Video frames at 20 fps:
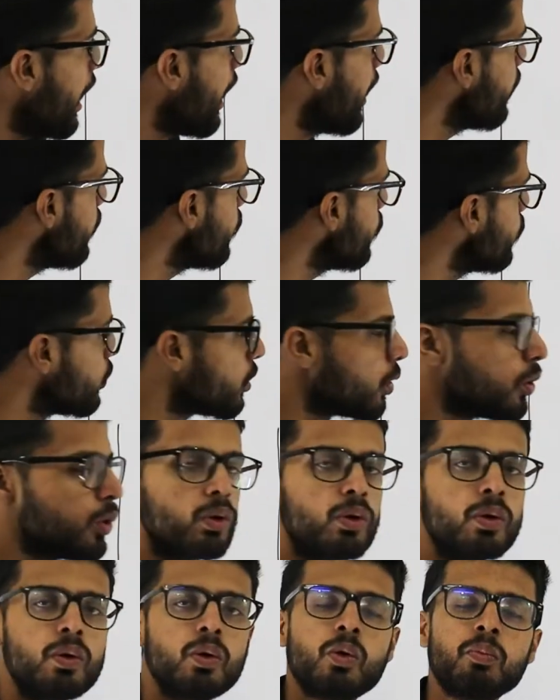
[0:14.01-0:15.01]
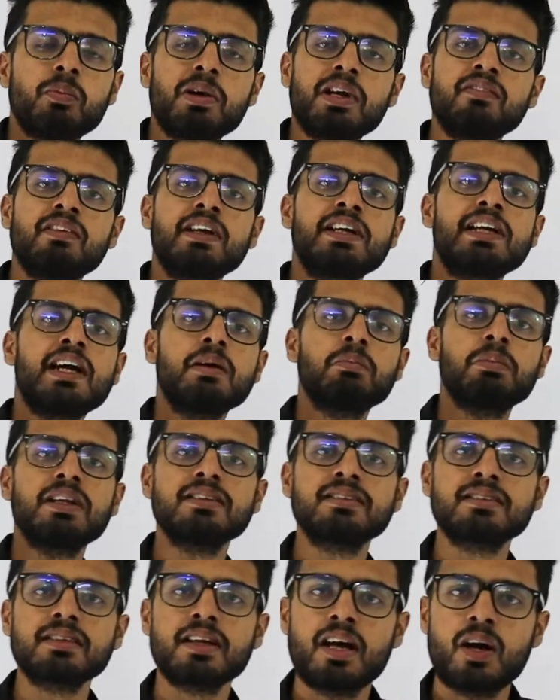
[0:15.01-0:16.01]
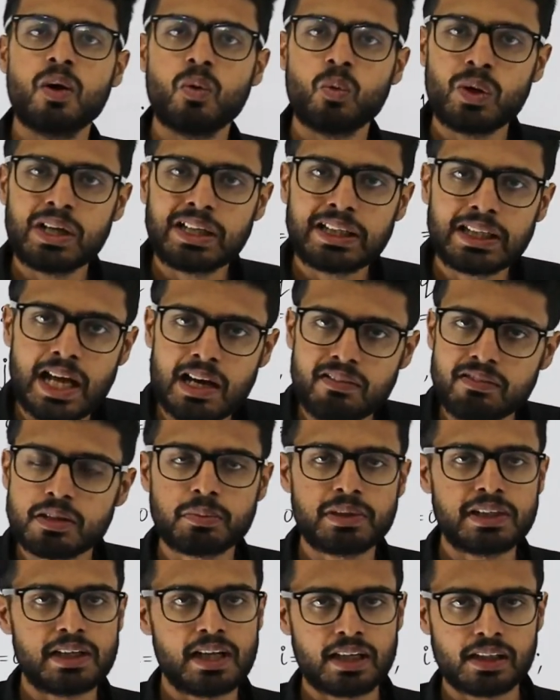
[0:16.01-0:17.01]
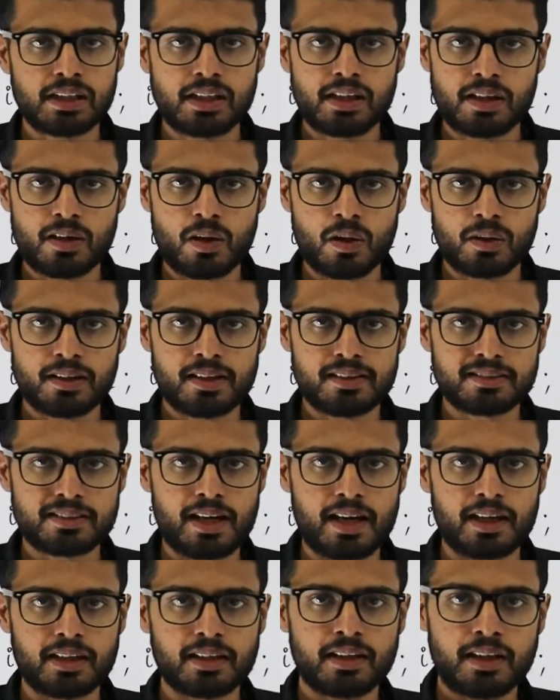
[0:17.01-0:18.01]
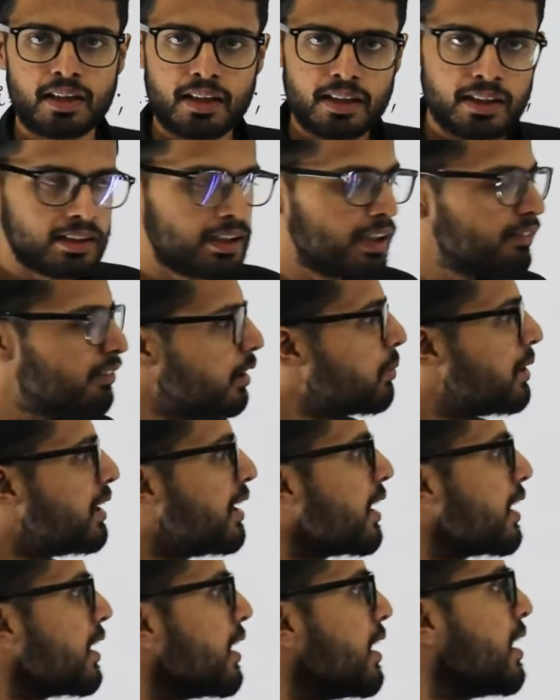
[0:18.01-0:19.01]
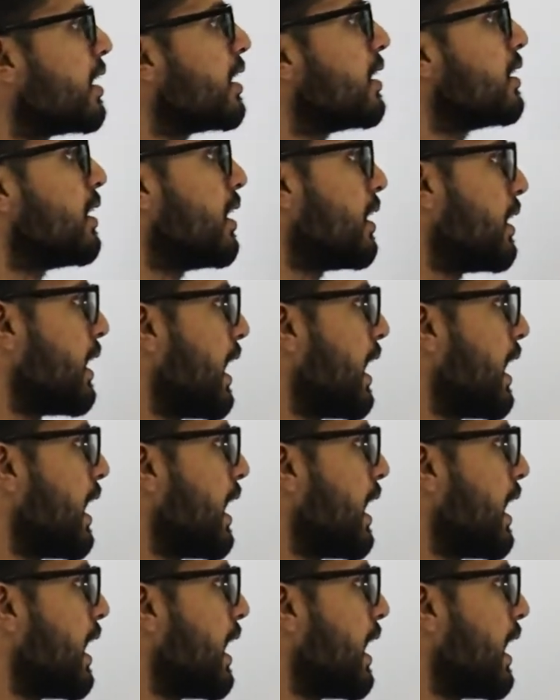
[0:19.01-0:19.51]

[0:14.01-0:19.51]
And you know, global variables will never be declared on the stack. They will be declared in the